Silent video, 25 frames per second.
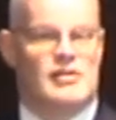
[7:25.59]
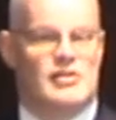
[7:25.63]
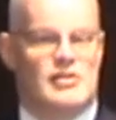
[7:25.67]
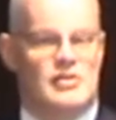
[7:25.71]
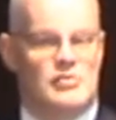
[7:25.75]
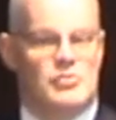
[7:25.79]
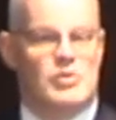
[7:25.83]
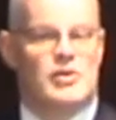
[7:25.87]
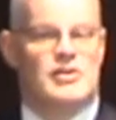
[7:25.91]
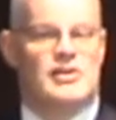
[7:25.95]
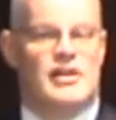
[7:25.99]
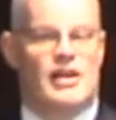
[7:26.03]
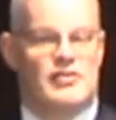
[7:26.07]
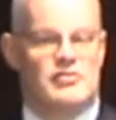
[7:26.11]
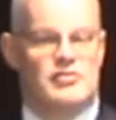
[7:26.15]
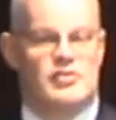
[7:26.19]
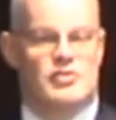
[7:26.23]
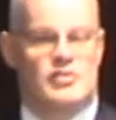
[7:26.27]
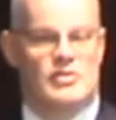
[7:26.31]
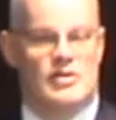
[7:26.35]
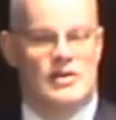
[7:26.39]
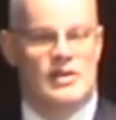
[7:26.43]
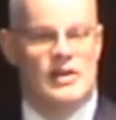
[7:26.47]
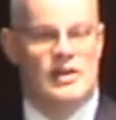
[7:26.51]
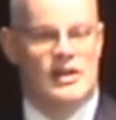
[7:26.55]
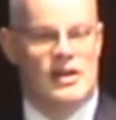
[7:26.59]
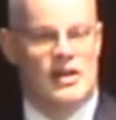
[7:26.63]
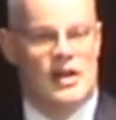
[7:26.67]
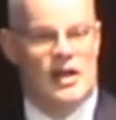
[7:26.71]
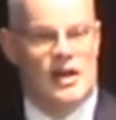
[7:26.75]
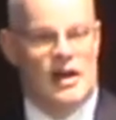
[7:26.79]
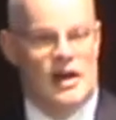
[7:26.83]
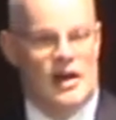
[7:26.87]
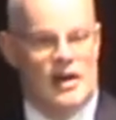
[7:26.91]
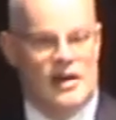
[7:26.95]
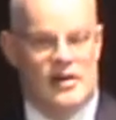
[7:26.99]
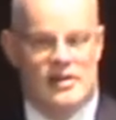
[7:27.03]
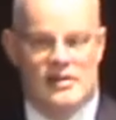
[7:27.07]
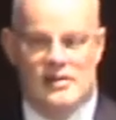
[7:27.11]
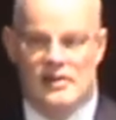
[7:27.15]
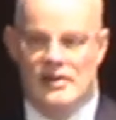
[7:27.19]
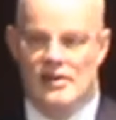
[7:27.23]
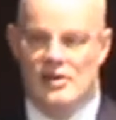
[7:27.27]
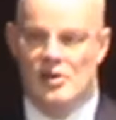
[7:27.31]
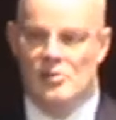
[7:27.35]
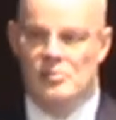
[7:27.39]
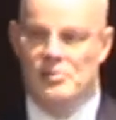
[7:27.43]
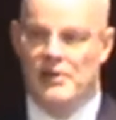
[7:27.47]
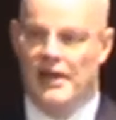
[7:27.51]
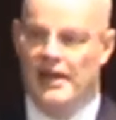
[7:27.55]
He wouldn't have to
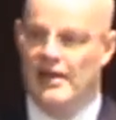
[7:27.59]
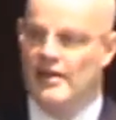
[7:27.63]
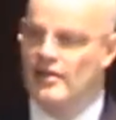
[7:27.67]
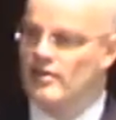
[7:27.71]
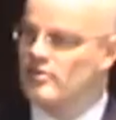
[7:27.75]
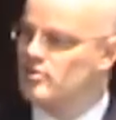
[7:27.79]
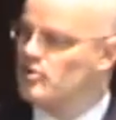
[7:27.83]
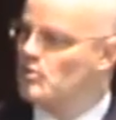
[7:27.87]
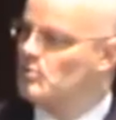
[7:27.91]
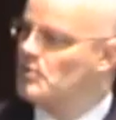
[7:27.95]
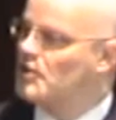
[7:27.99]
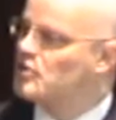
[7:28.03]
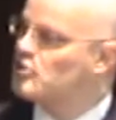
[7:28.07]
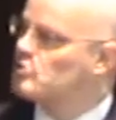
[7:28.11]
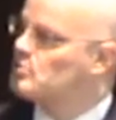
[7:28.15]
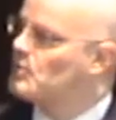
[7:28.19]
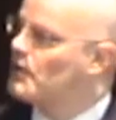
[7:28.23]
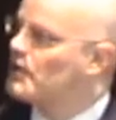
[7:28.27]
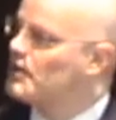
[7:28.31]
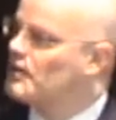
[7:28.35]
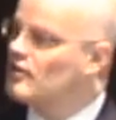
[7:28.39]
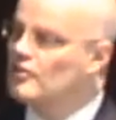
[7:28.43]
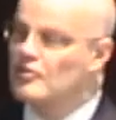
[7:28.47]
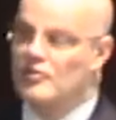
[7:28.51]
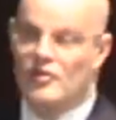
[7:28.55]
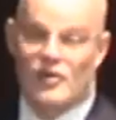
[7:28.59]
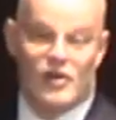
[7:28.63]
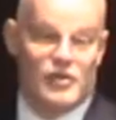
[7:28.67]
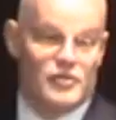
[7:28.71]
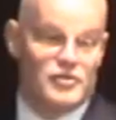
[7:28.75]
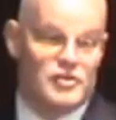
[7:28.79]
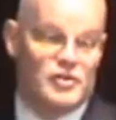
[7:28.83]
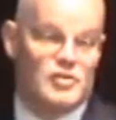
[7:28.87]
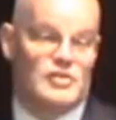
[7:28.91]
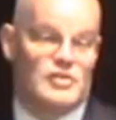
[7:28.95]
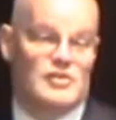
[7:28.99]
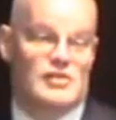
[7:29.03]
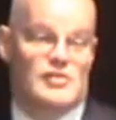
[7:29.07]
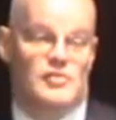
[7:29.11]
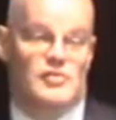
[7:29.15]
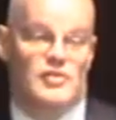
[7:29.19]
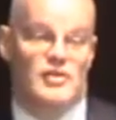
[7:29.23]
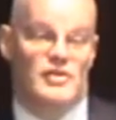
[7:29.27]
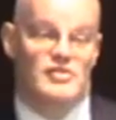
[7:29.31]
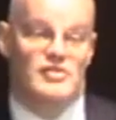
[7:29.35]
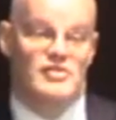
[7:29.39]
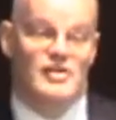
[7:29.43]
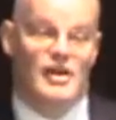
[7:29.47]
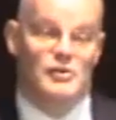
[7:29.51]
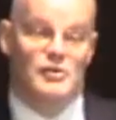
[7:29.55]
pay so much money for fuels,
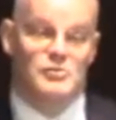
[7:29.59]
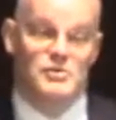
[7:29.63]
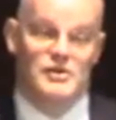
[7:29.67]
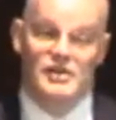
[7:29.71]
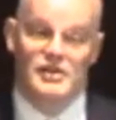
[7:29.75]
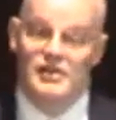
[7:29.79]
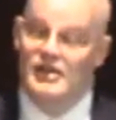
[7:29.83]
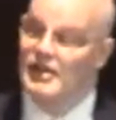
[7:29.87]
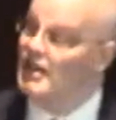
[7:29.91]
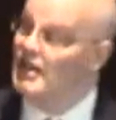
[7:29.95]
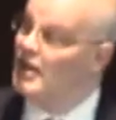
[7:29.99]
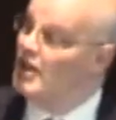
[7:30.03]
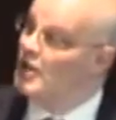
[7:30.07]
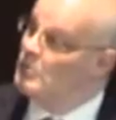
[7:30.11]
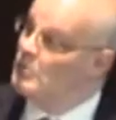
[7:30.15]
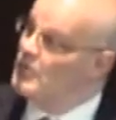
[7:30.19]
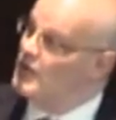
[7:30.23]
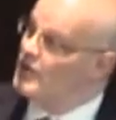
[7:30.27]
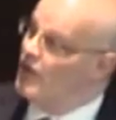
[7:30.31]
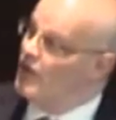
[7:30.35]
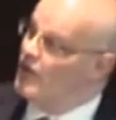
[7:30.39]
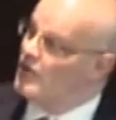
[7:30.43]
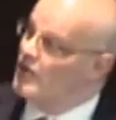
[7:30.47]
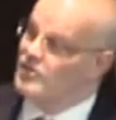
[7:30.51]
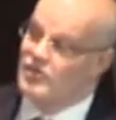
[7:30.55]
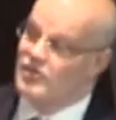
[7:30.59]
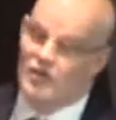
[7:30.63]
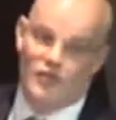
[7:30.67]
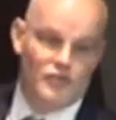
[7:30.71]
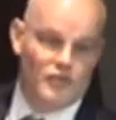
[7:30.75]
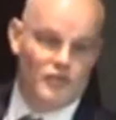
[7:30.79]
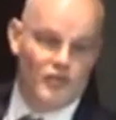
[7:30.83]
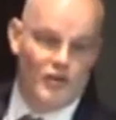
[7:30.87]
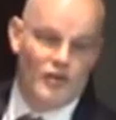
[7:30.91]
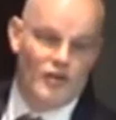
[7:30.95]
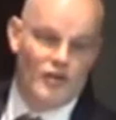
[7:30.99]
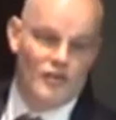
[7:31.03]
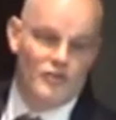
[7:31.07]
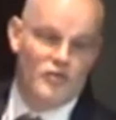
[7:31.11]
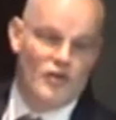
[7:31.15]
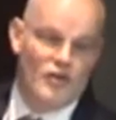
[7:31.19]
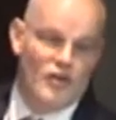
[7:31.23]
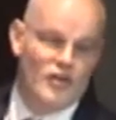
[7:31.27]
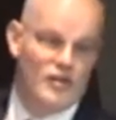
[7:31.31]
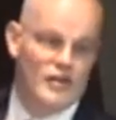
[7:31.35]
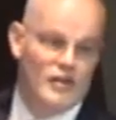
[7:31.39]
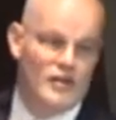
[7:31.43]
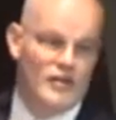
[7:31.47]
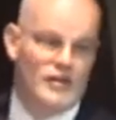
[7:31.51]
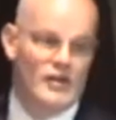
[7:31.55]
for example, but also
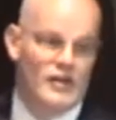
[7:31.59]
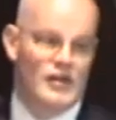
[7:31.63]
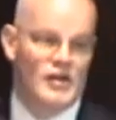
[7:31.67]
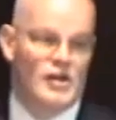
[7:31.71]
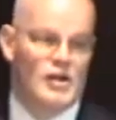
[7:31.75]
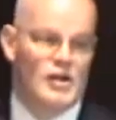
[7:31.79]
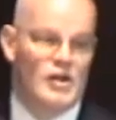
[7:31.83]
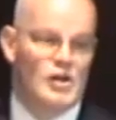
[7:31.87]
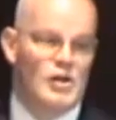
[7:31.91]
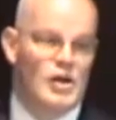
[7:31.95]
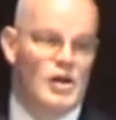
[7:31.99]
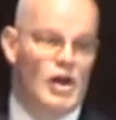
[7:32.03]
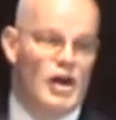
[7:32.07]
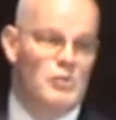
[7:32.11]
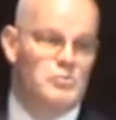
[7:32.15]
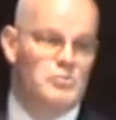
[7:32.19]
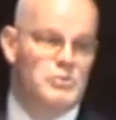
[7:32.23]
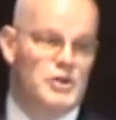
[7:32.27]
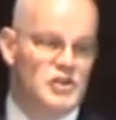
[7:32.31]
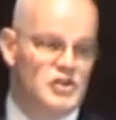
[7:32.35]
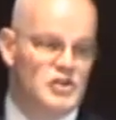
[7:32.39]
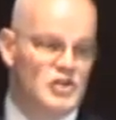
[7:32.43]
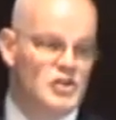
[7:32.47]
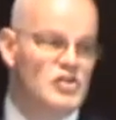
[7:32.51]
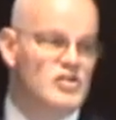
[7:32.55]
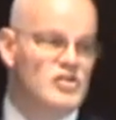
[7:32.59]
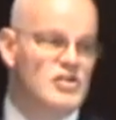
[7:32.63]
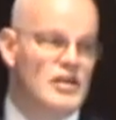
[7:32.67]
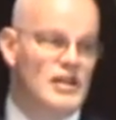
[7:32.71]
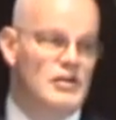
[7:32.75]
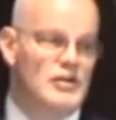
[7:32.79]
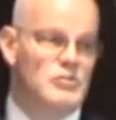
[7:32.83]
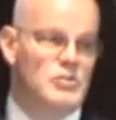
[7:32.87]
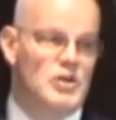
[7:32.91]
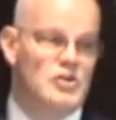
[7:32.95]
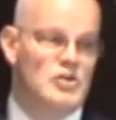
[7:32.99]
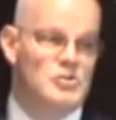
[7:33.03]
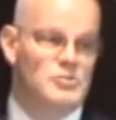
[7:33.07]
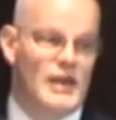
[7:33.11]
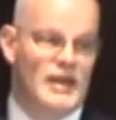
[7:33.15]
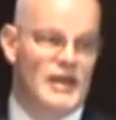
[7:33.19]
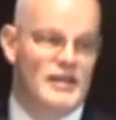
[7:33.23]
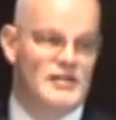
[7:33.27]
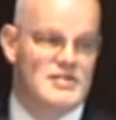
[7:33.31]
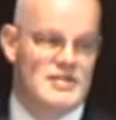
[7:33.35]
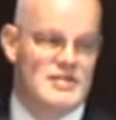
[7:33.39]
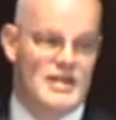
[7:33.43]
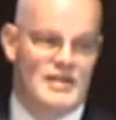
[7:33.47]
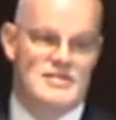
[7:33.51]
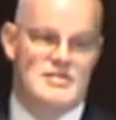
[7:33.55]
for the producer it would
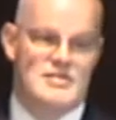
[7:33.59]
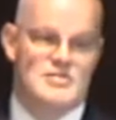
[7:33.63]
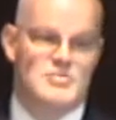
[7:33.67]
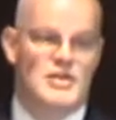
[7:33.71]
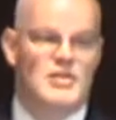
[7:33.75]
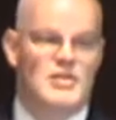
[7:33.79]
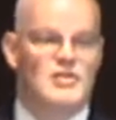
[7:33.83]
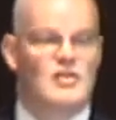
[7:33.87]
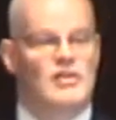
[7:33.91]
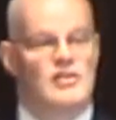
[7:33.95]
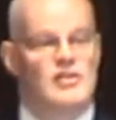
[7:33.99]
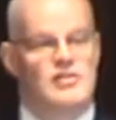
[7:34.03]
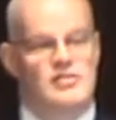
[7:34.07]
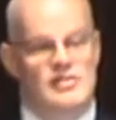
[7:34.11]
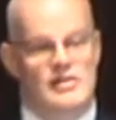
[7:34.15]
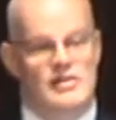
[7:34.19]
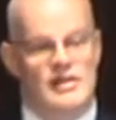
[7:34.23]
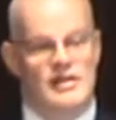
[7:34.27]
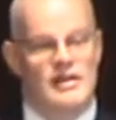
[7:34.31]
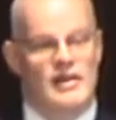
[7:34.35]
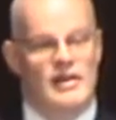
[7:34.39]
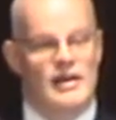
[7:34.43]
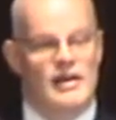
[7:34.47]
make sense, because